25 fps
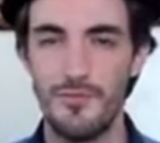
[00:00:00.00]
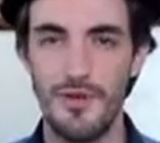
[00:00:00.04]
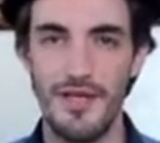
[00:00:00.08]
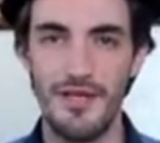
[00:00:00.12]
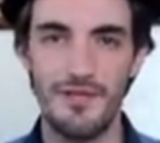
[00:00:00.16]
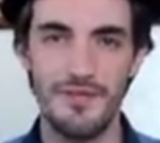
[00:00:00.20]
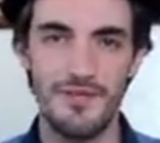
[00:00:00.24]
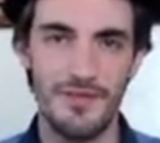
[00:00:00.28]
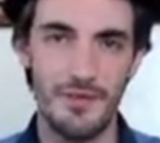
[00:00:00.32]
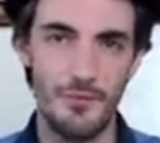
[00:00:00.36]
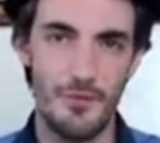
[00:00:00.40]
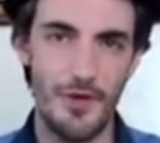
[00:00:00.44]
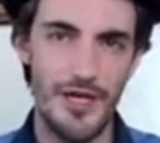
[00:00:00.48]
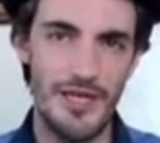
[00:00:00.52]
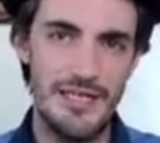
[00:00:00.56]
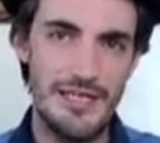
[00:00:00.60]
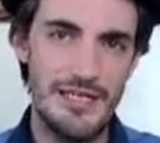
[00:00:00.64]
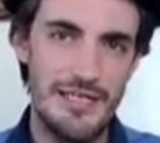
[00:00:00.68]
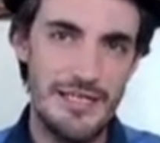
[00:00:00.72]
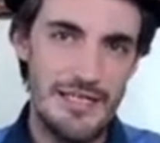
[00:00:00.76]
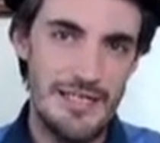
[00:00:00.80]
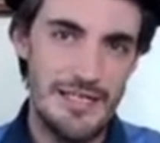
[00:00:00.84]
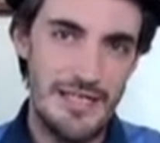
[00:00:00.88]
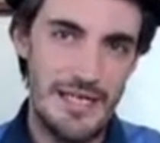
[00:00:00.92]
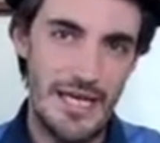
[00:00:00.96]
place somewhere,
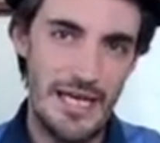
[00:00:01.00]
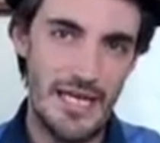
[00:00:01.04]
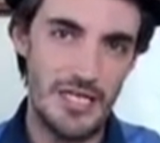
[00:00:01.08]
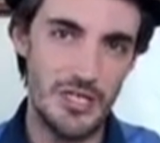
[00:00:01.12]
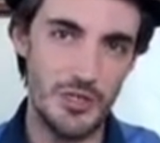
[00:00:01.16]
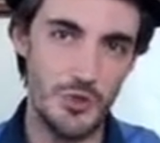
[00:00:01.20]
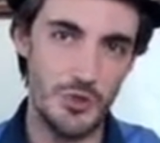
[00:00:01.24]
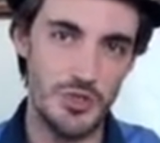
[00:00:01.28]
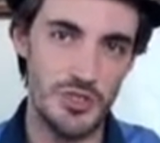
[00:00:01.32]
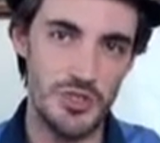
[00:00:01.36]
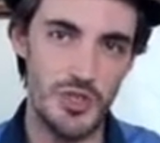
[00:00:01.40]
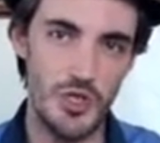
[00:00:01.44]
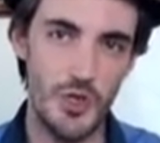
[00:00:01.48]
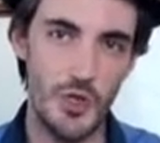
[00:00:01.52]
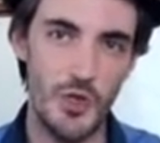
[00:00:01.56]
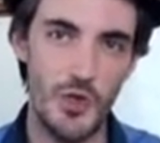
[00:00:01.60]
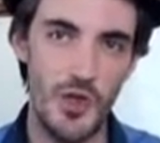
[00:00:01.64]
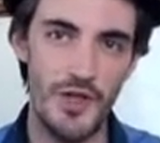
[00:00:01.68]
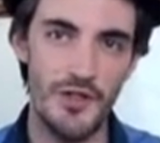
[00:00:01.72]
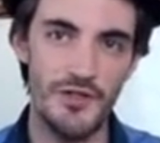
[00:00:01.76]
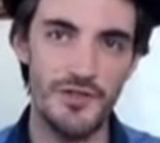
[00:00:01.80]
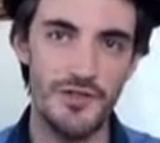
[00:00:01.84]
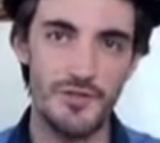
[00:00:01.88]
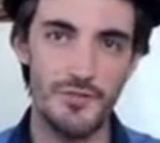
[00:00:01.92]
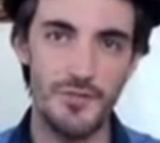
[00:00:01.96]
and your soul
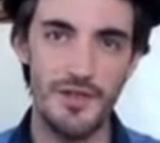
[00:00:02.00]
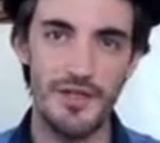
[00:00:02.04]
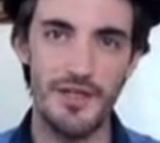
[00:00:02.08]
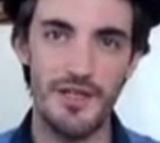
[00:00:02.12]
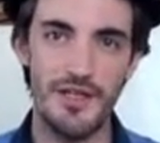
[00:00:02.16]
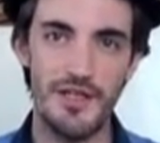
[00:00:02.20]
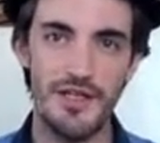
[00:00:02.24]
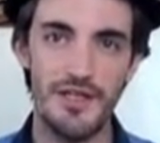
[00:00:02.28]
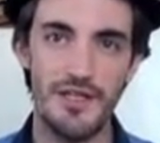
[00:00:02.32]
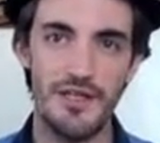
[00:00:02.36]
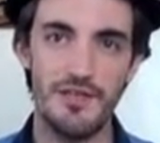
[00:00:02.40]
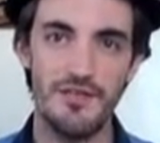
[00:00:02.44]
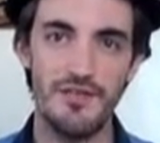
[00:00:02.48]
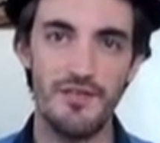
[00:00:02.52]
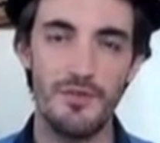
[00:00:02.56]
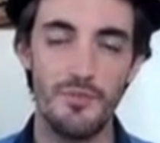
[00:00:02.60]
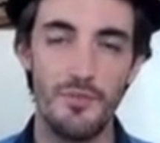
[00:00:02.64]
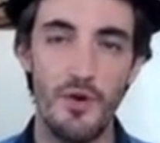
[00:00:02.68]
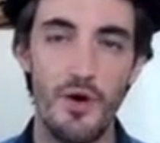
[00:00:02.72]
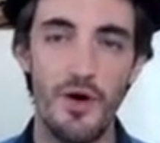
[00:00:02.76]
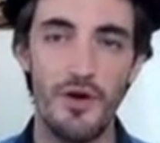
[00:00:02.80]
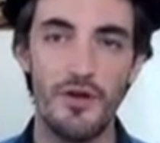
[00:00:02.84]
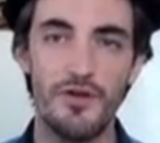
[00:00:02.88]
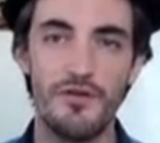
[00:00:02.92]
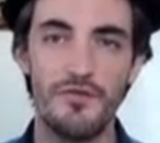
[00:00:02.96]
ultimately is the
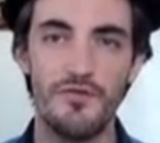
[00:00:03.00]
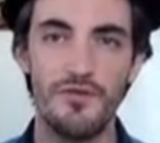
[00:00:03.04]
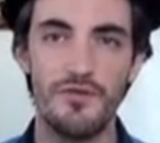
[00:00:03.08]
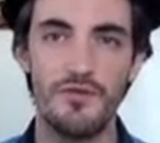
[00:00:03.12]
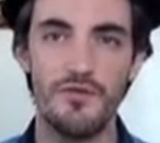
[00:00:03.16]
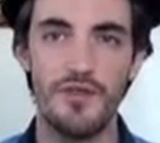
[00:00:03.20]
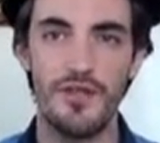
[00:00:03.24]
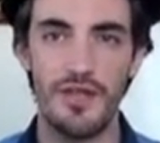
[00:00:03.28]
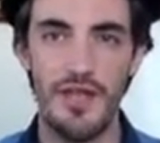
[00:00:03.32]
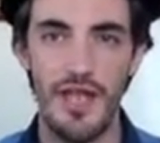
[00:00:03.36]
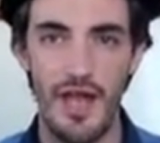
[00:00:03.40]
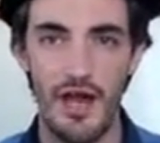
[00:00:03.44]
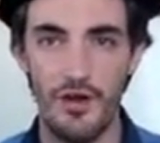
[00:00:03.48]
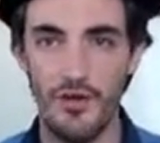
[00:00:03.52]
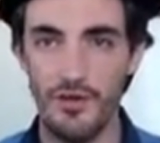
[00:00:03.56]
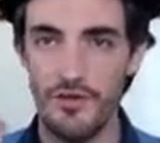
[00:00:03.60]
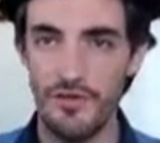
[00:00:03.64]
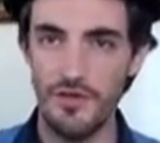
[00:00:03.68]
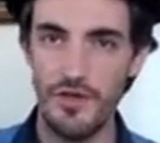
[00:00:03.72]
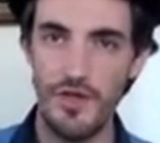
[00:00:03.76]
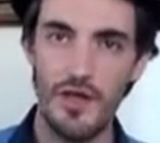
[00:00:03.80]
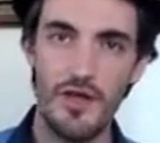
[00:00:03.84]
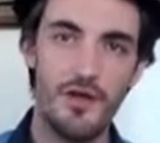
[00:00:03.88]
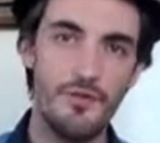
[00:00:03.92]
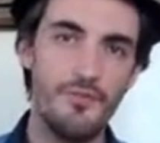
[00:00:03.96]
part of you that
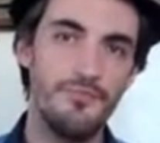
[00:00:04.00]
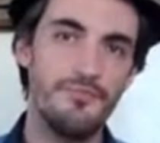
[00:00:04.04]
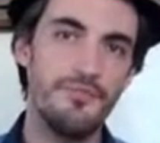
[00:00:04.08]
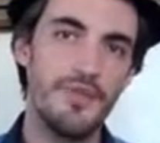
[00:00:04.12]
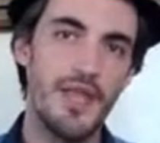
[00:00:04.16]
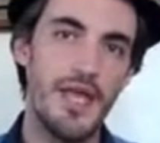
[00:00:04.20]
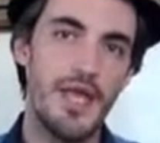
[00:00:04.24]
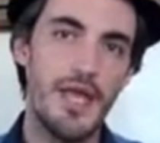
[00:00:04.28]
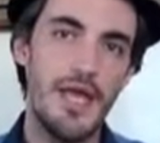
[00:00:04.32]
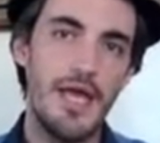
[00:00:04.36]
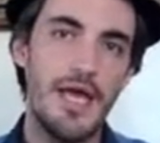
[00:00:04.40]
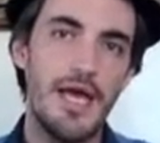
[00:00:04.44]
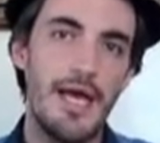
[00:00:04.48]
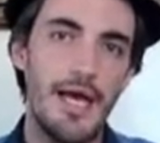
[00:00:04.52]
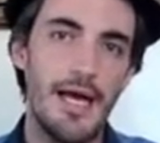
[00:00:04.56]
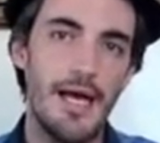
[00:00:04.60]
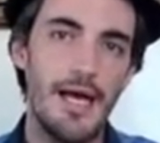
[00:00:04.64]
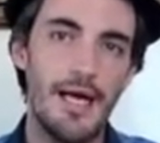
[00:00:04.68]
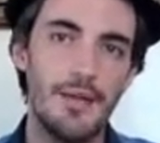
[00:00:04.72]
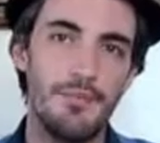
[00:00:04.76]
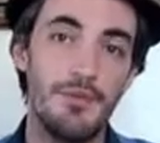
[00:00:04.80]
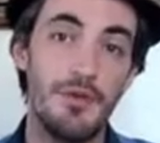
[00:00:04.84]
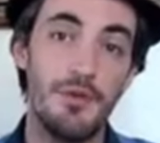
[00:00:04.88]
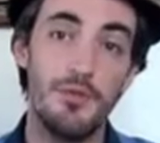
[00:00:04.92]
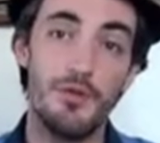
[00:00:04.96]
carries on.
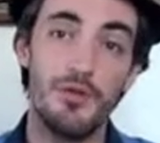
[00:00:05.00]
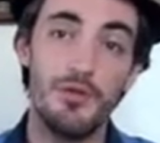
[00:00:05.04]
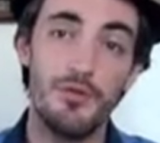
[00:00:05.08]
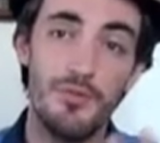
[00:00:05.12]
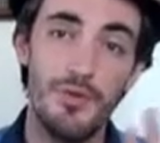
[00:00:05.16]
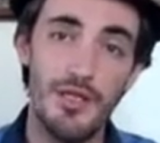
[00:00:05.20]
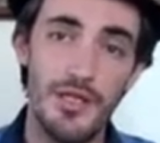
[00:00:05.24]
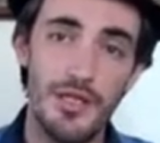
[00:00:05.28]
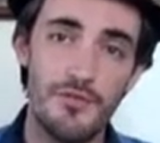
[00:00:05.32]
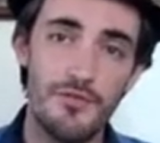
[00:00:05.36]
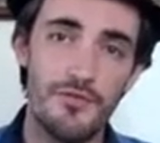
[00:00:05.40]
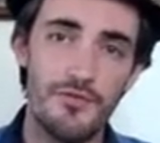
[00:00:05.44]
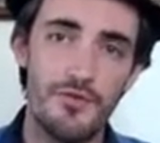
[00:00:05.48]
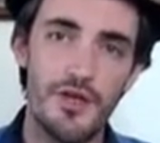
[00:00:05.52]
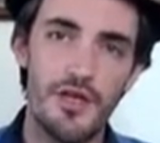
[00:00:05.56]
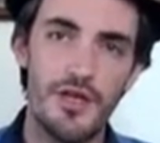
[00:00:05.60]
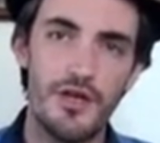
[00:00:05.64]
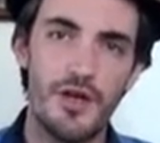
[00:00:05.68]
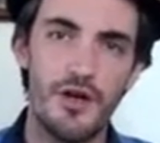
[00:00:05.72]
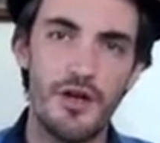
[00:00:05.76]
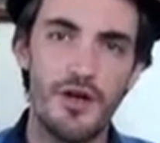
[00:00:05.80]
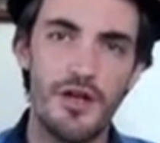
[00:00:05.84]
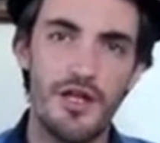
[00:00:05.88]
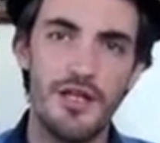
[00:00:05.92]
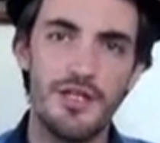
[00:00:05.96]
People who believe in
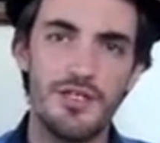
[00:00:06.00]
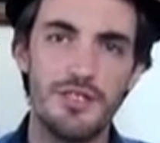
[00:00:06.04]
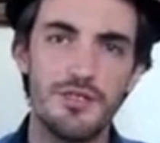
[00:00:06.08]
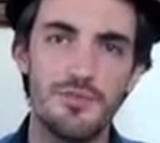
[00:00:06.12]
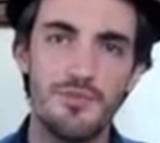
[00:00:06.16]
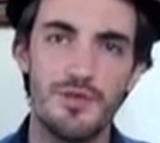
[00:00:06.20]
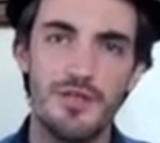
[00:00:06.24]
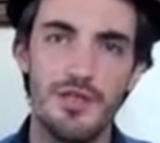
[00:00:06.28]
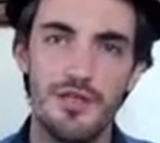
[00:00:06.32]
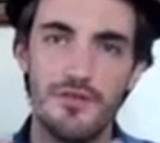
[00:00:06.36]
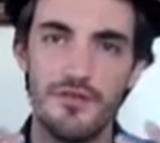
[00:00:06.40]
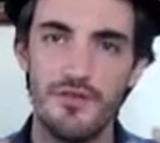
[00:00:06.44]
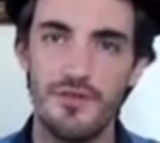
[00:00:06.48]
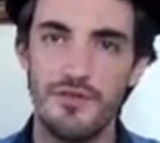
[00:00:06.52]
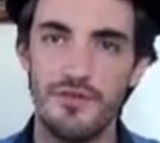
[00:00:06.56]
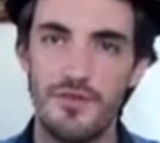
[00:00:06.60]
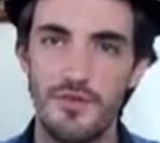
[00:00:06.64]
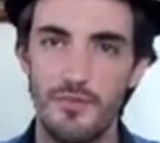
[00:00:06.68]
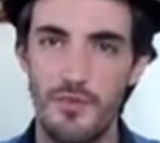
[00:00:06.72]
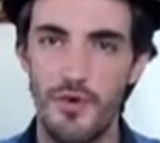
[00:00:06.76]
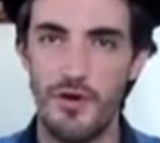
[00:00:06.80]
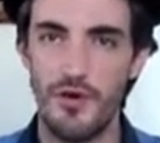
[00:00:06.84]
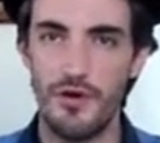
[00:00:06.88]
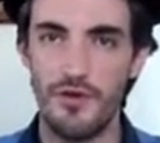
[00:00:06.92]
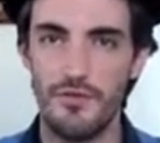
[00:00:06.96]
reincarnation believe it's
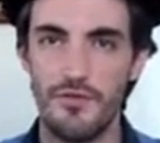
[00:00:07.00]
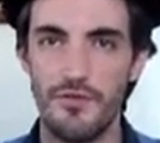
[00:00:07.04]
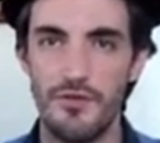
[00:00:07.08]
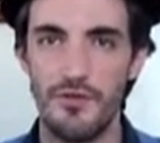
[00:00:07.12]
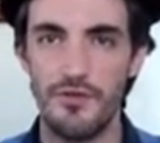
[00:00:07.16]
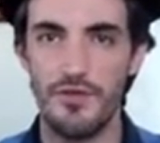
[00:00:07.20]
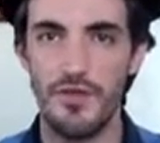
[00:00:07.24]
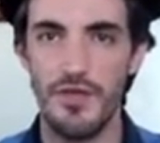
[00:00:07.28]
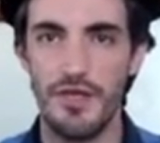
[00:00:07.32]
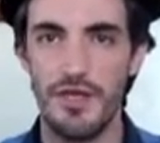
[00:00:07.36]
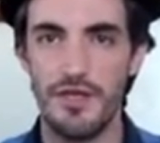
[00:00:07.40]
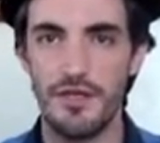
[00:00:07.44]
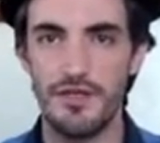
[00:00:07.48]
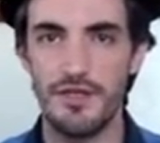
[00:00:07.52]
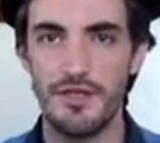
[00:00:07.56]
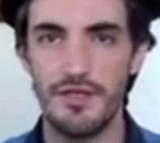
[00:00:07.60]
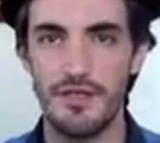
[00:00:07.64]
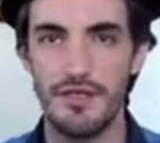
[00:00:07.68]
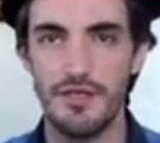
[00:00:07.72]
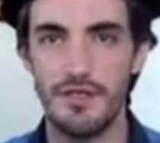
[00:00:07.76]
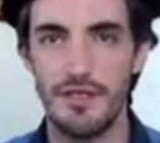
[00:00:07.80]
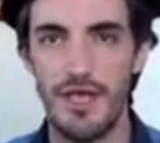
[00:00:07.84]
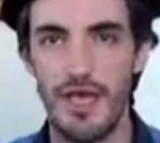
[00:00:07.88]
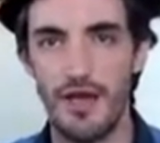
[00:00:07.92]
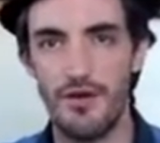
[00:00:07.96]
the part of you that
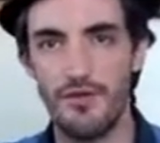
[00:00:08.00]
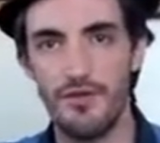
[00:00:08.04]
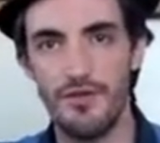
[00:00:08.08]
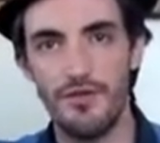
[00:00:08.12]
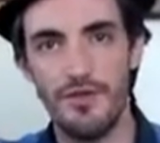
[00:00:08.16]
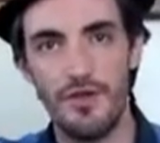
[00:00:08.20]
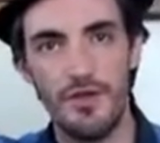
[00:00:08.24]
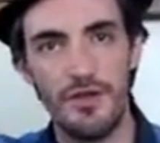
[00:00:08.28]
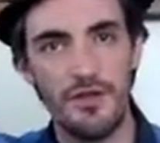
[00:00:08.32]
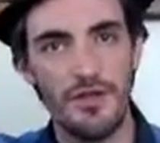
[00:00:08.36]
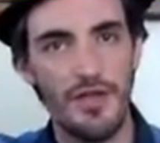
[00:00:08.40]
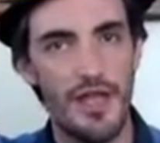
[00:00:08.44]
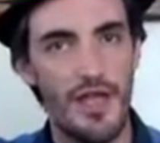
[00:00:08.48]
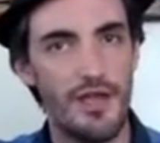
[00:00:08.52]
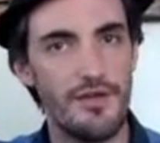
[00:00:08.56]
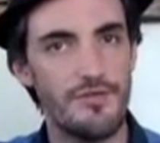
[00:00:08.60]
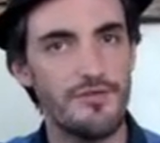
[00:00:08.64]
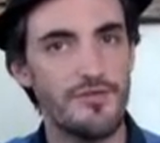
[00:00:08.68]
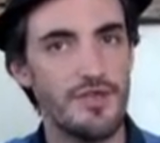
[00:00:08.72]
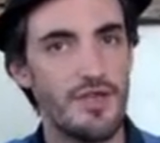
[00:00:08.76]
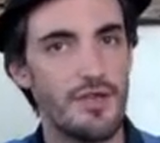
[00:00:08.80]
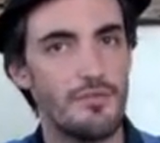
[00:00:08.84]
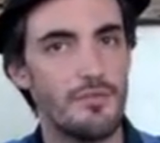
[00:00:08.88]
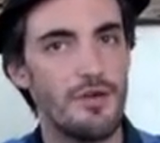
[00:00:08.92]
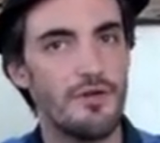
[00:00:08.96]
carries on
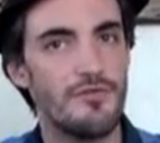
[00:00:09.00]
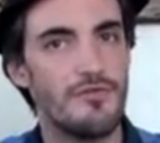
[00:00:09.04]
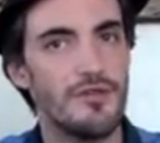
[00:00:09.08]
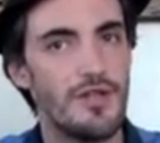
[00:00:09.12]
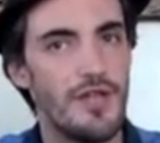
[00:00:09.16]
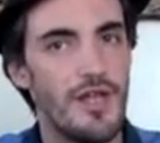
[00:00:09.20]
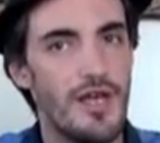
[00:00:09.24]
lifetime after